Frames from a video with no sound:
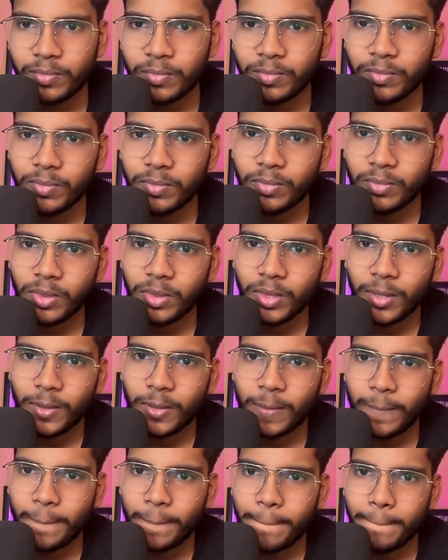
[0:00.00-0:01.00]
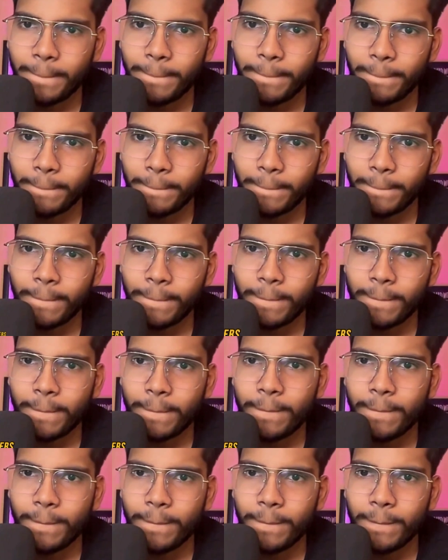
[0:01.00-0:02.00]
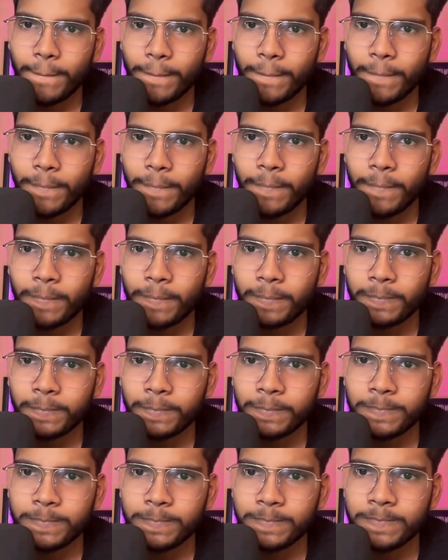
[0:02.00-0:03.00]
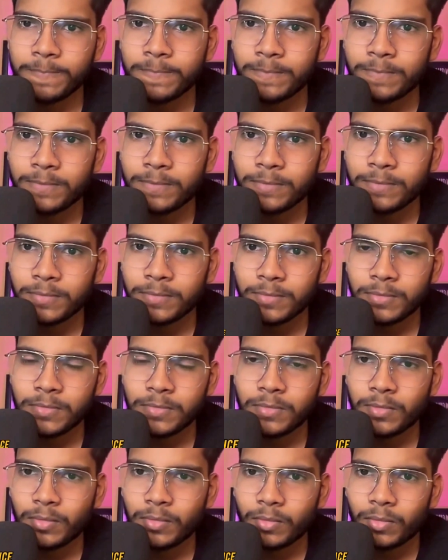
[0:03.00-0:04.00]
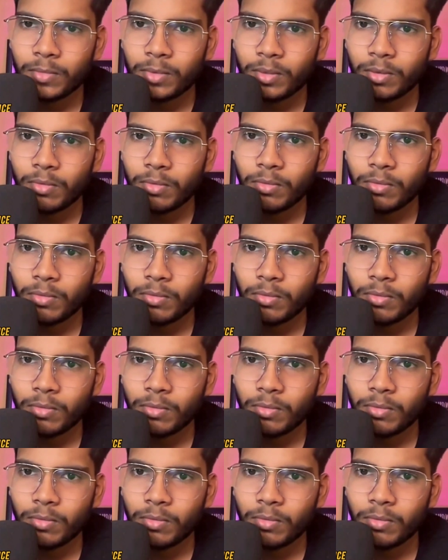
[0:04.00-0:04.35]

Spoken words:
[no speech]